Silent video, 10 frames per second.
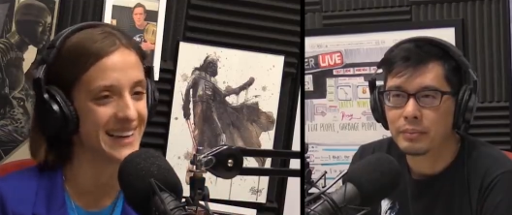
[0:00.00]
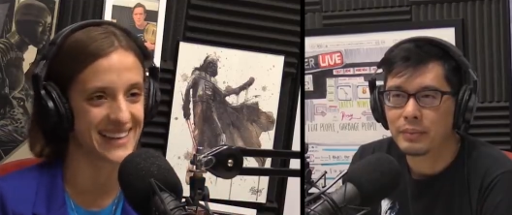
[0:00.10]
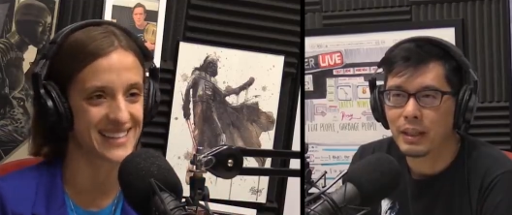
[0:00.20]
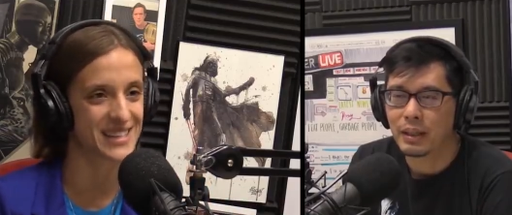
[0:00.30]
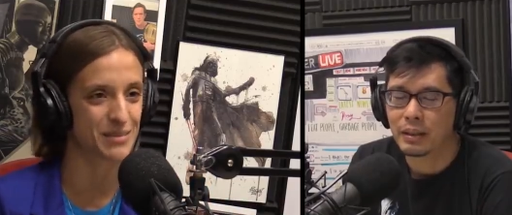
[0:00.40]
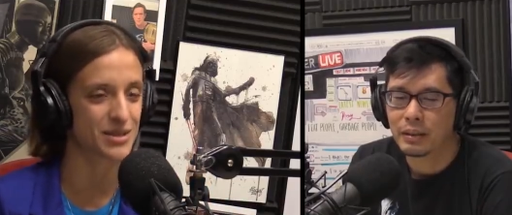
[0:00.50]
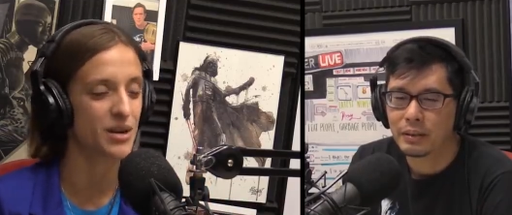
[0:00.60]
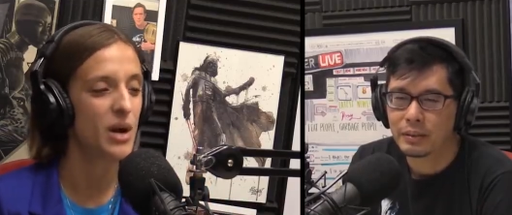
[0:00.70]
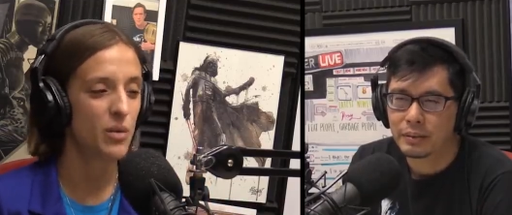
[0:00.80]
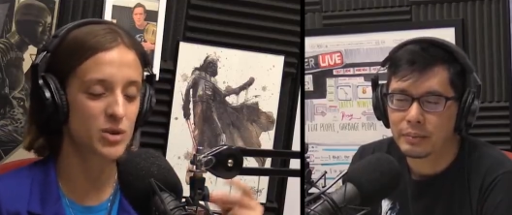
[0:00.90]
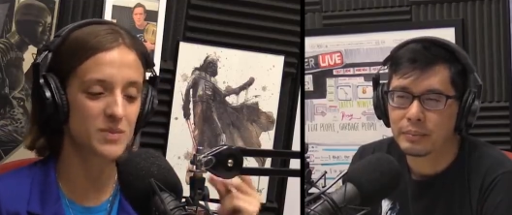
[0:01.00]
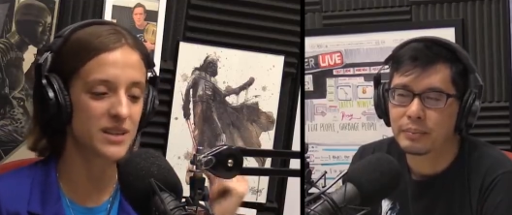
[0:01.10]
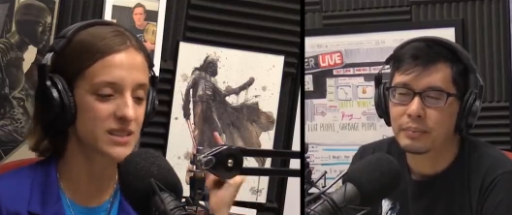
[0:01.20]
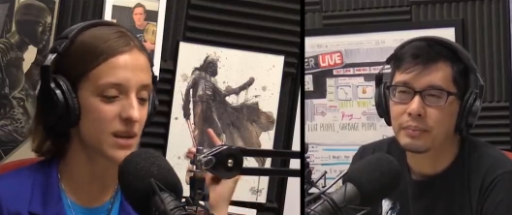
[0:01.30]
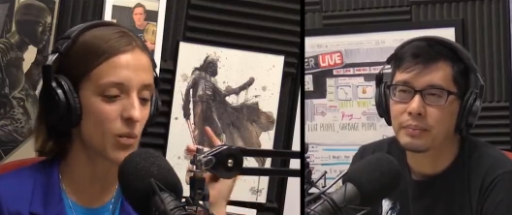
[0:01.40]
Speaker 1: die next yeah. episode, which means
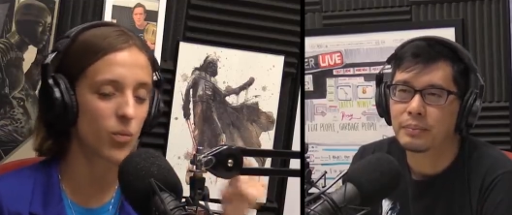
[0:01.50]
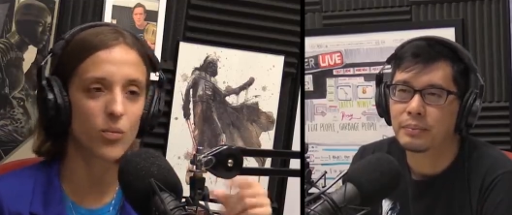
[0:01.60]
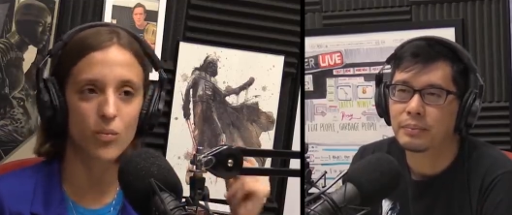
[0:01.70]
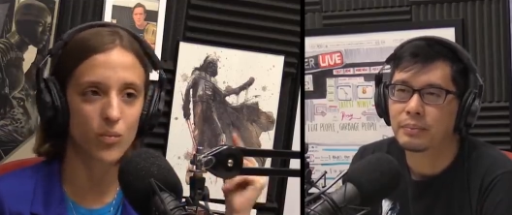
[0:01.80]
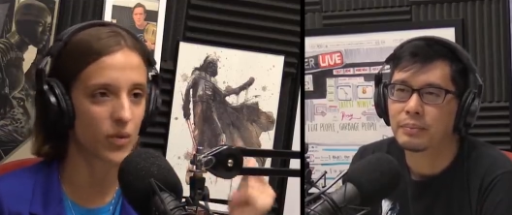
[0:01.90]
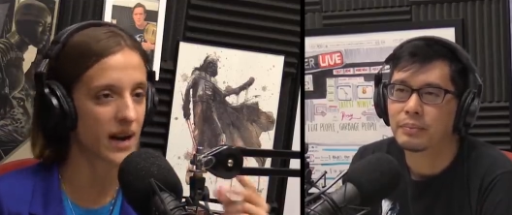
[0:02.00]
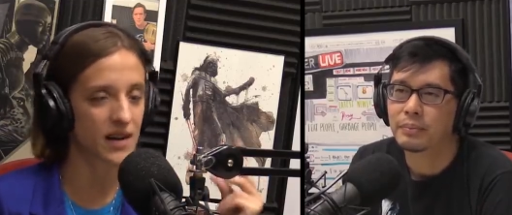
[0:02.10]
like right